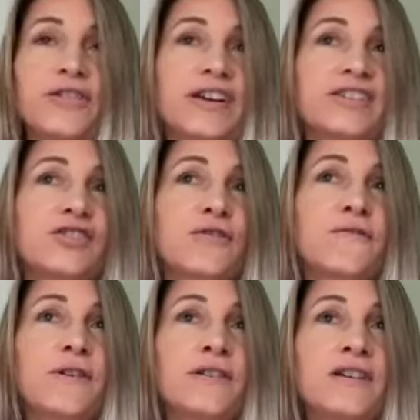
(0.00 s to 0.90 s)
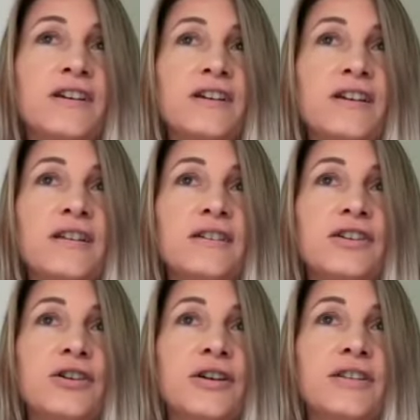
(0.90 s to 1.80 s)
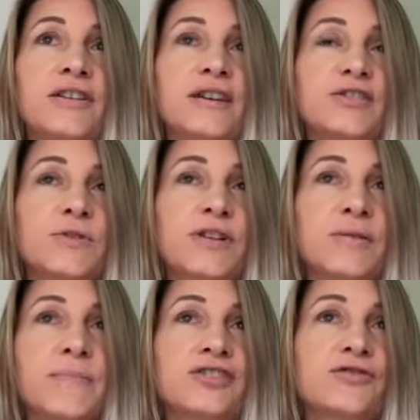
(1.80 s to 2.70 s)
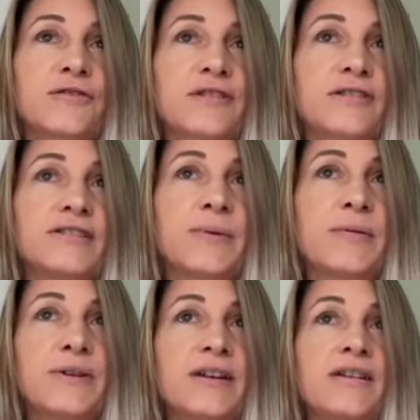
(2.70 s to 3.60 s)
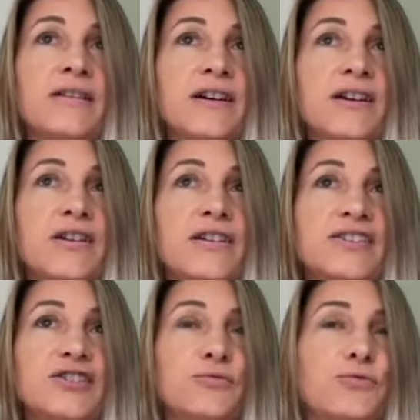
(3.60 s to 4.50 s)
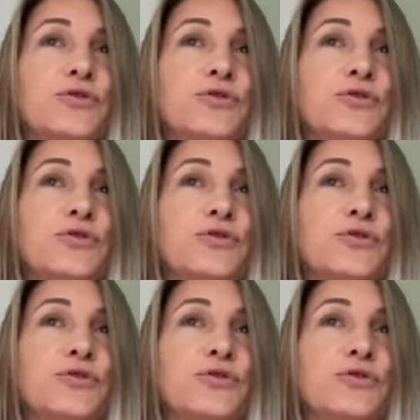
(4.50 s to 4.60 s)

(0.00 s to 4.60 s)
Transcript: are like so friendly. And, you know, I think that's one of the magical things about being there is you